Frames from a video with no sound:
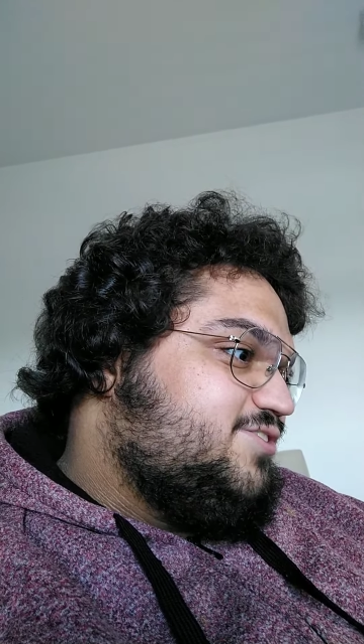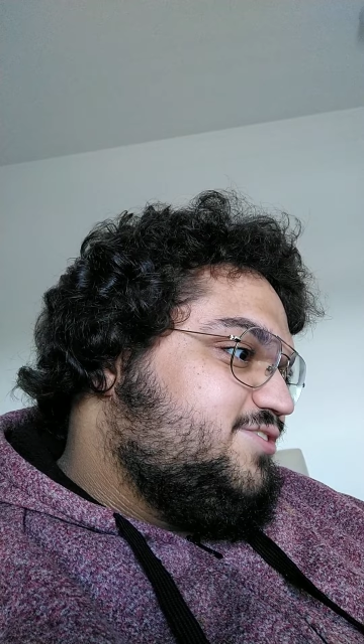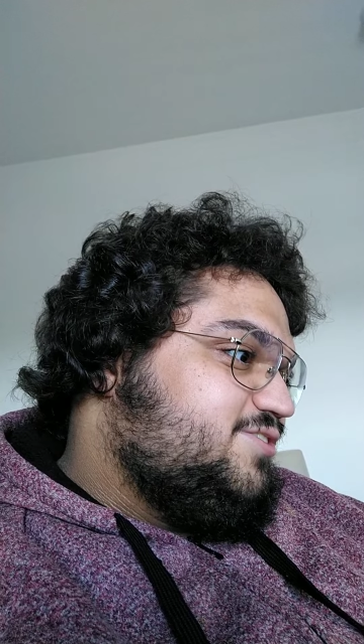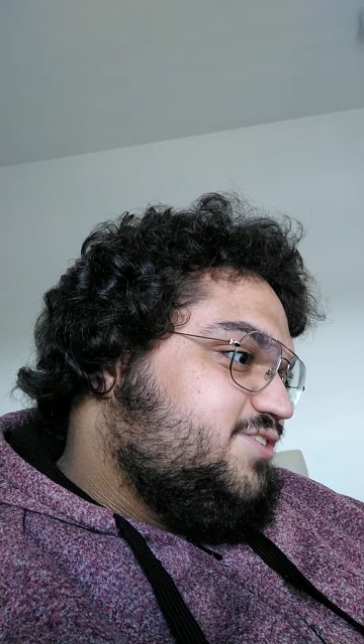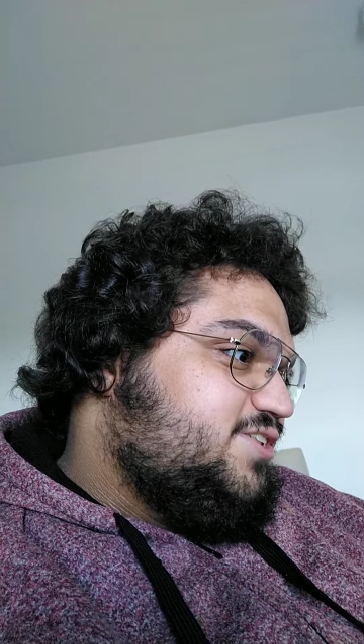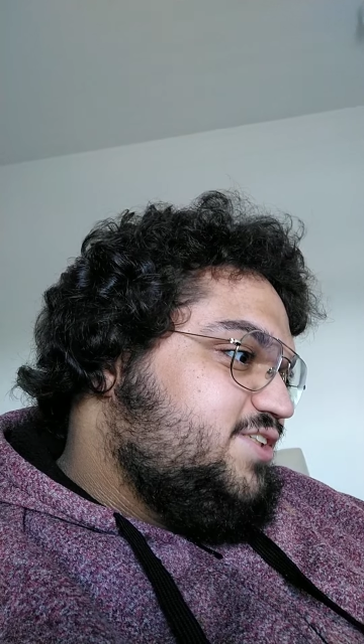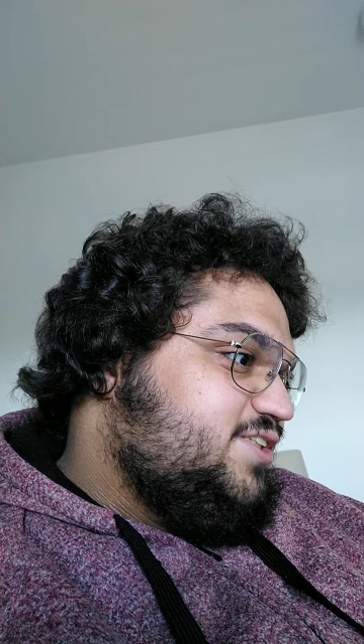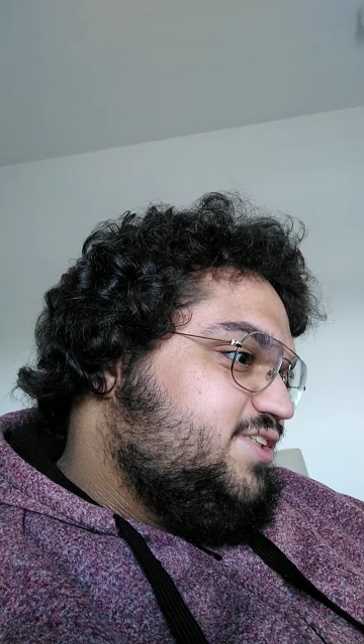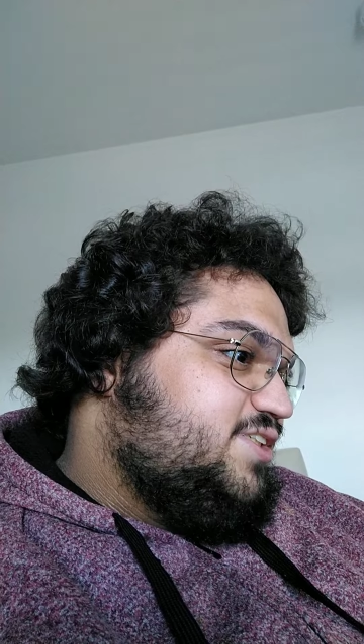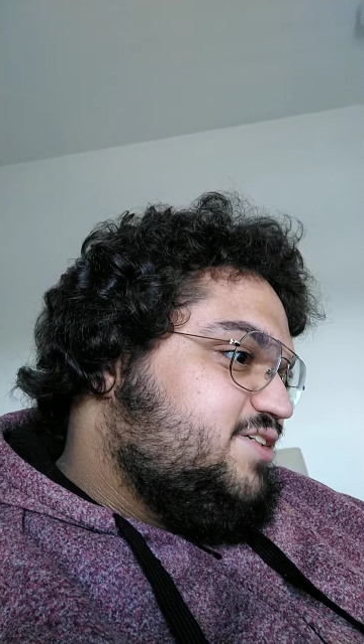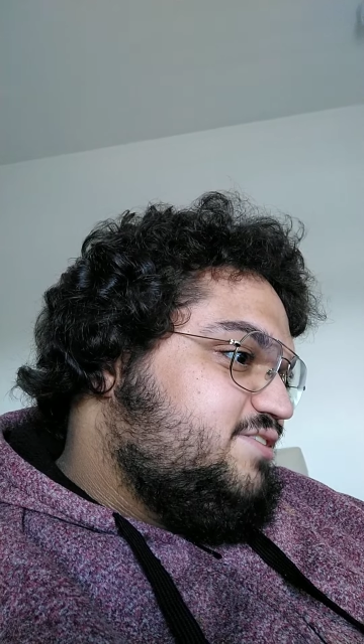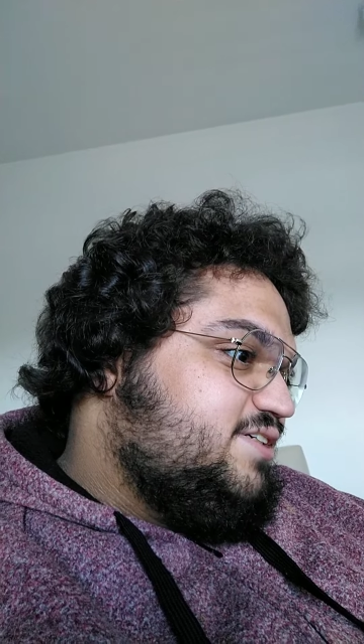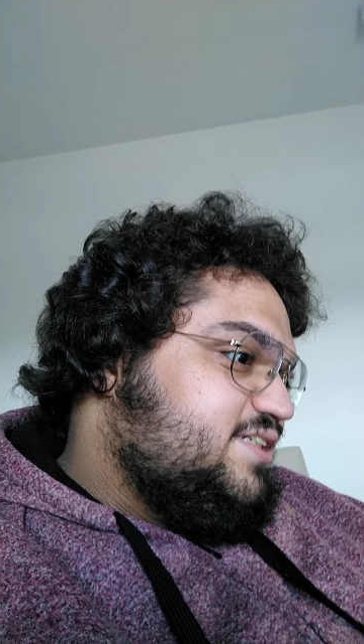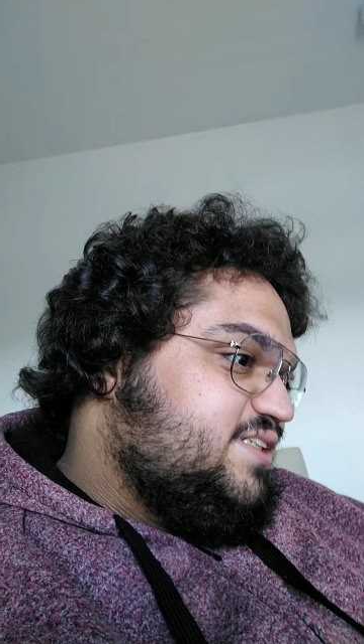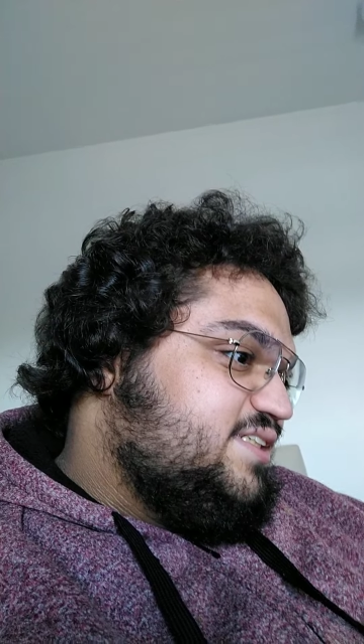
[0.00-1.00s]
trilogy
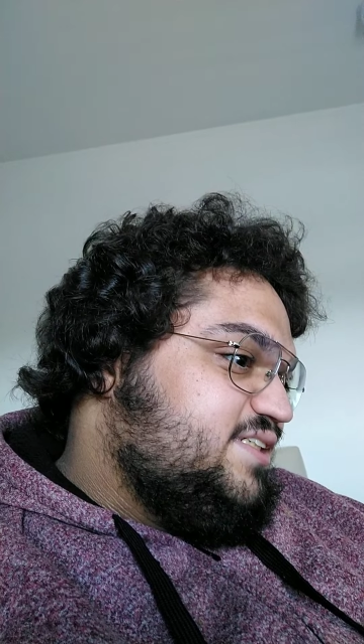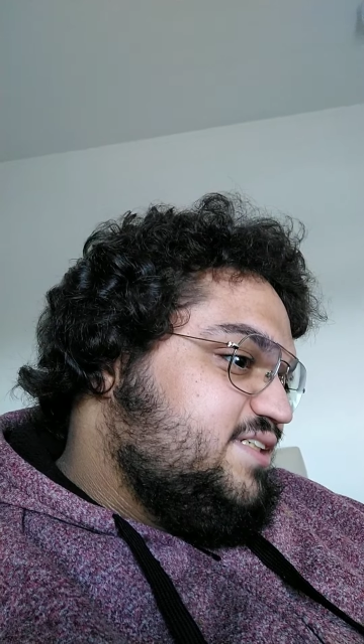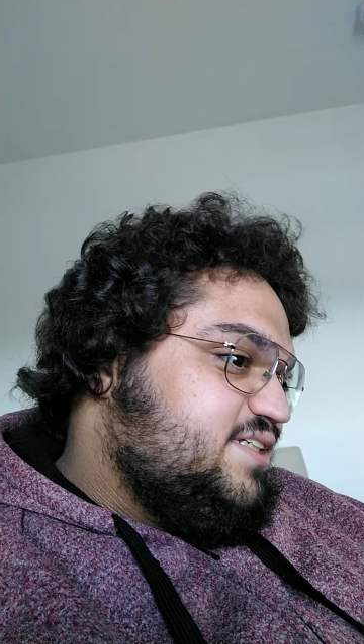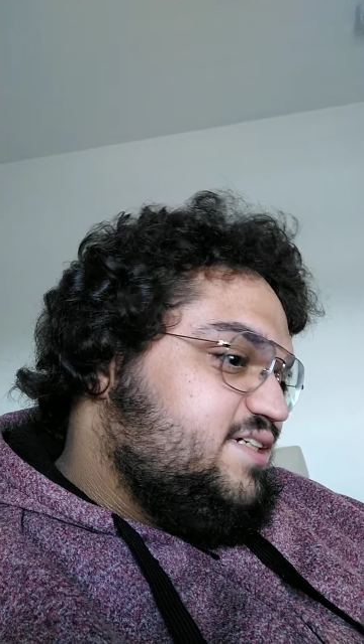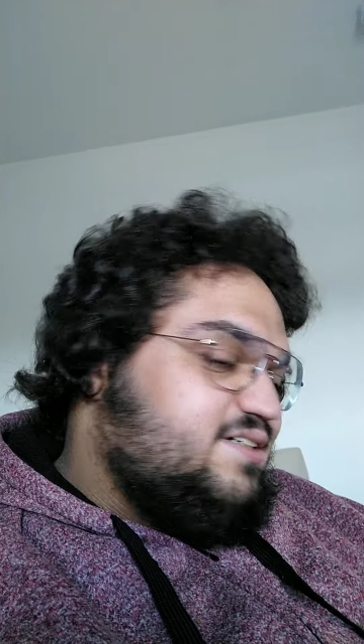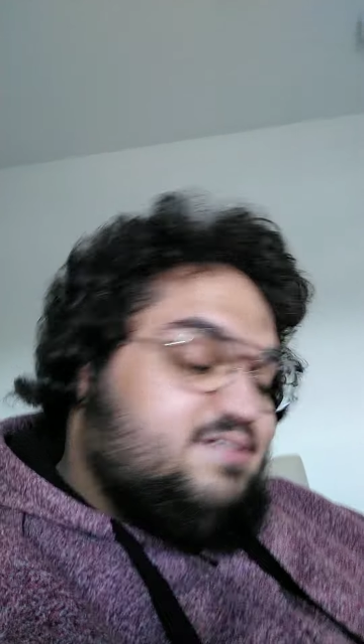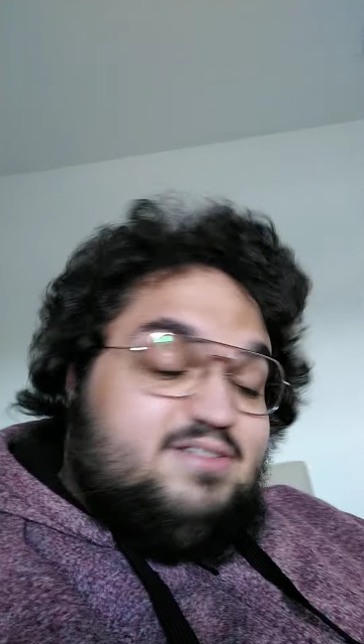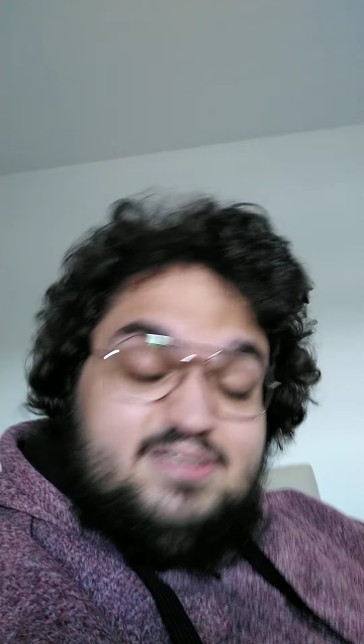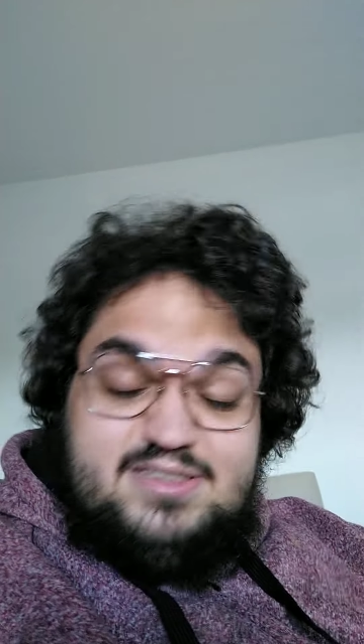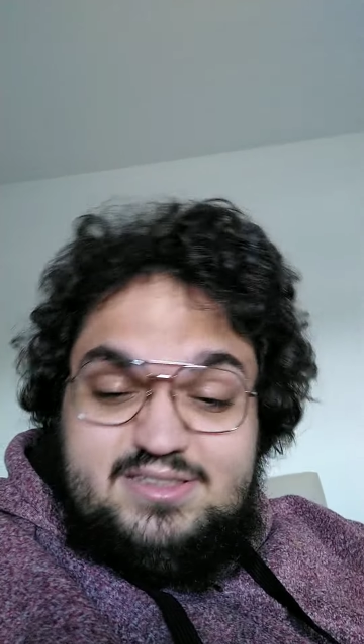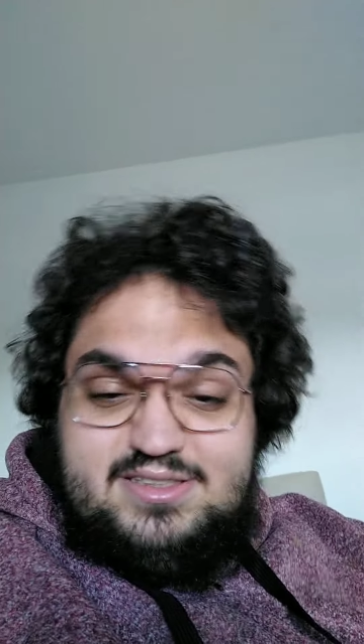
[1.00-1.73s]
showed us, you know.